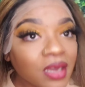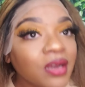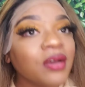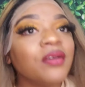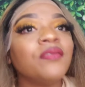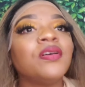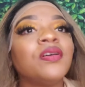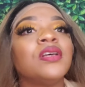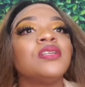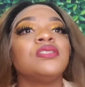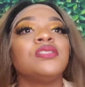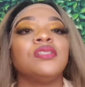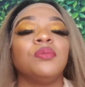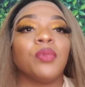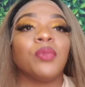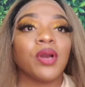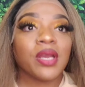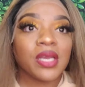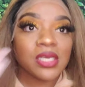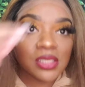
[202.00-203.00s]
of
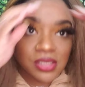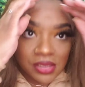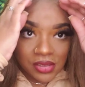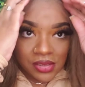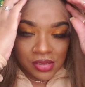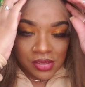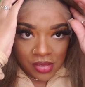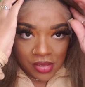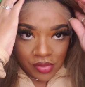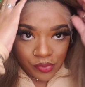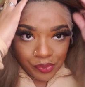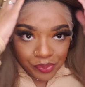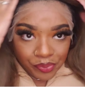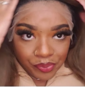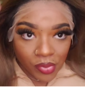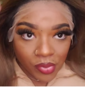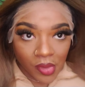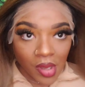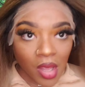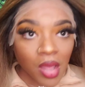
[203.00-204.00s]
demarcation. So
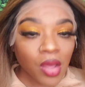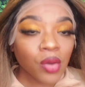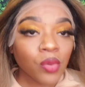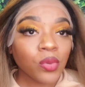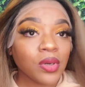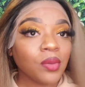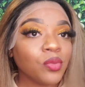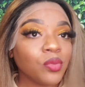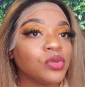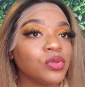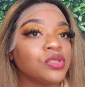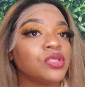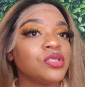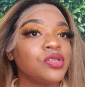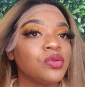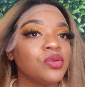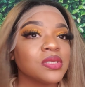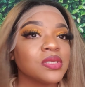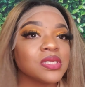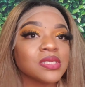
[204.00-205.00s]
what I'm going to
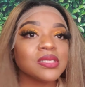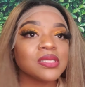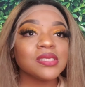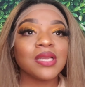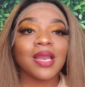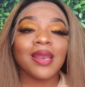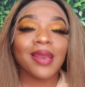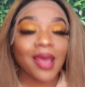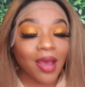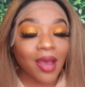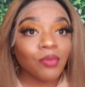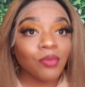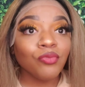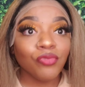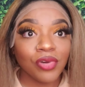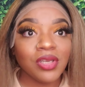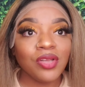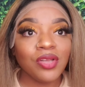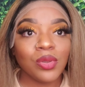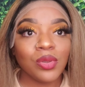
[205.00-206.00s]
do is now I'm
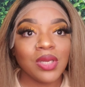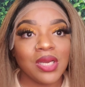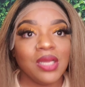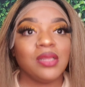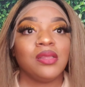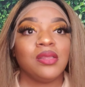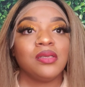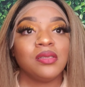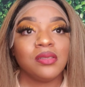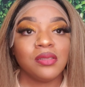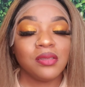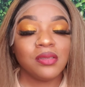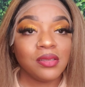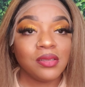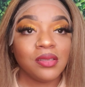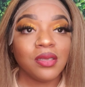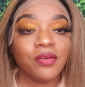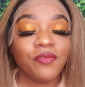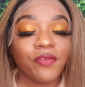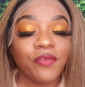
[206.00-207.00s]
really going to cut
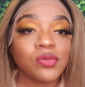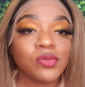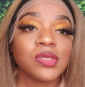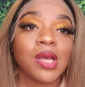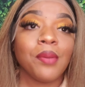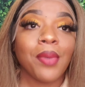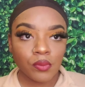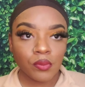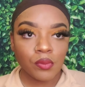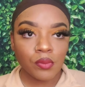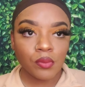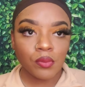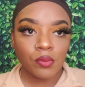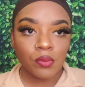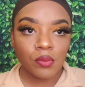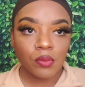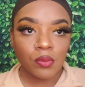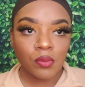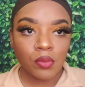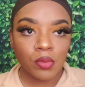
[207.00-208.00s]
the faux scalp out.
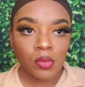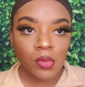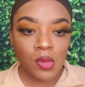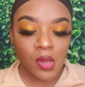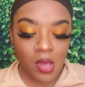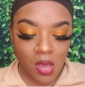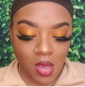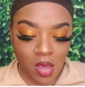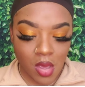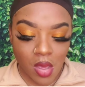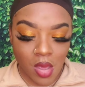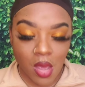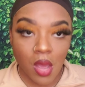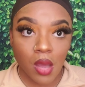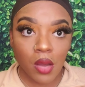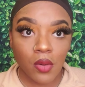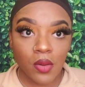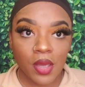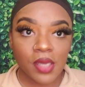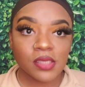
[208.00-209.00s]

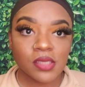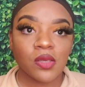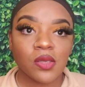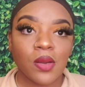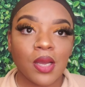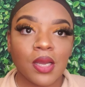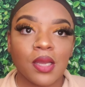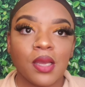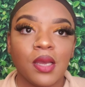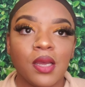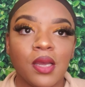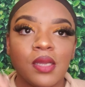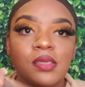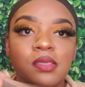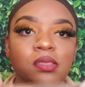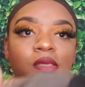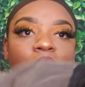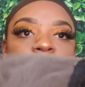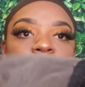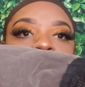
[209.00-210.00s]
Okay, so I
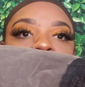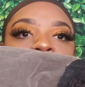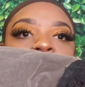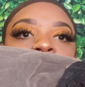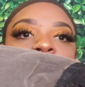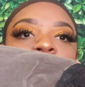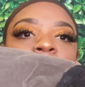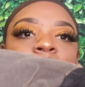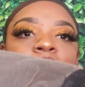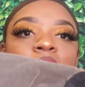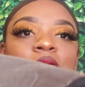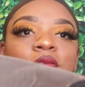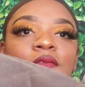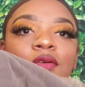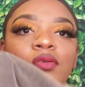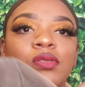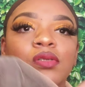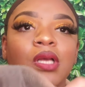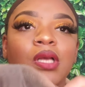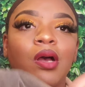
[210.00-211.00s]
cut the
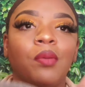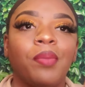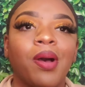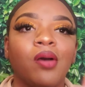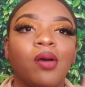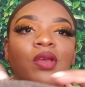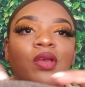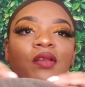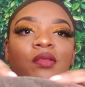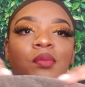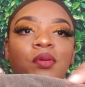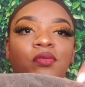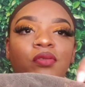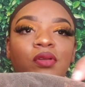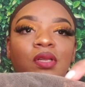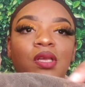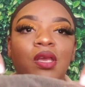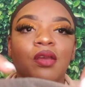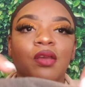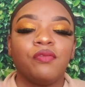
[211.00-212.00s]
faux scalp out. You have to be
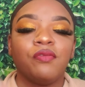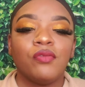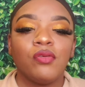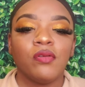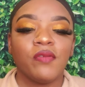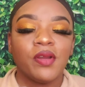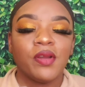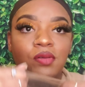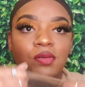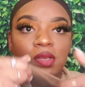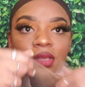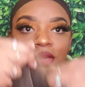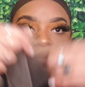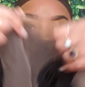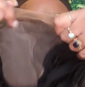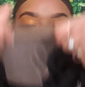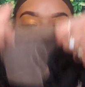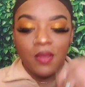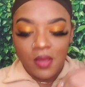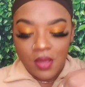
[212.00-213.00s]
really careful around
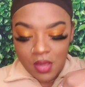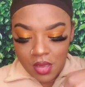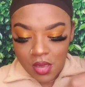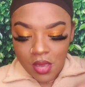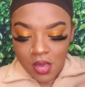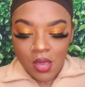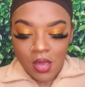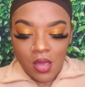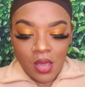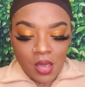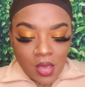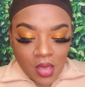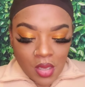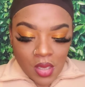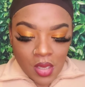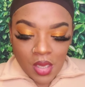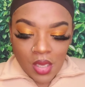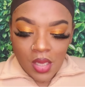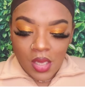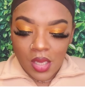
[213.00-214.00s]
here.
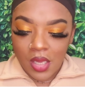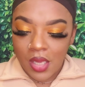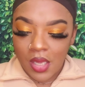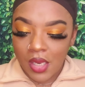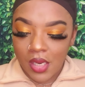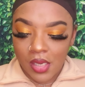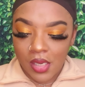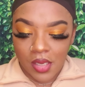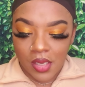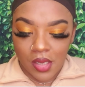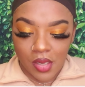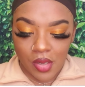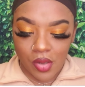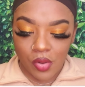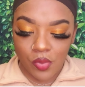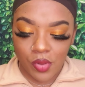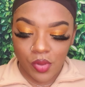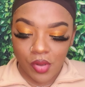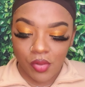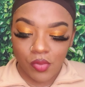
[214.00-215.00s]
And
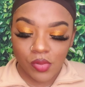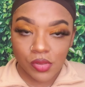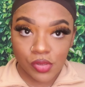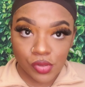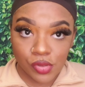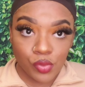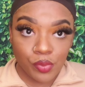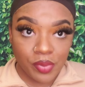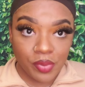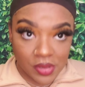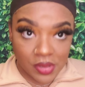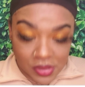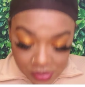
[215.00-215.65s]
we are going to put